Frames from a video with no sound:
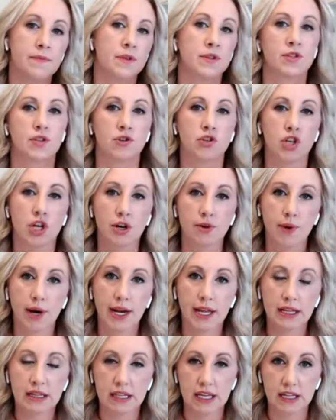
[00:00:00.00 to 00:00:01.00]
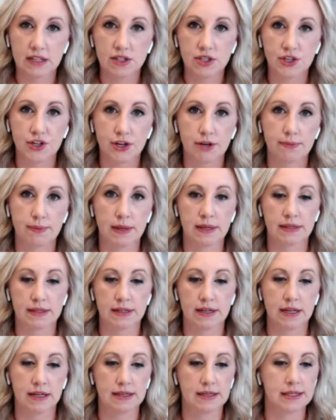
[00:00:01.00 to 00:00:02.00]
So generating leads to your
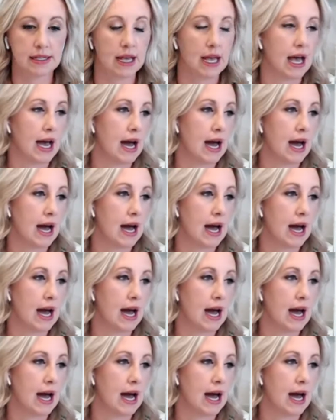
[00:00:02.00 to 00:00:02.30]
business,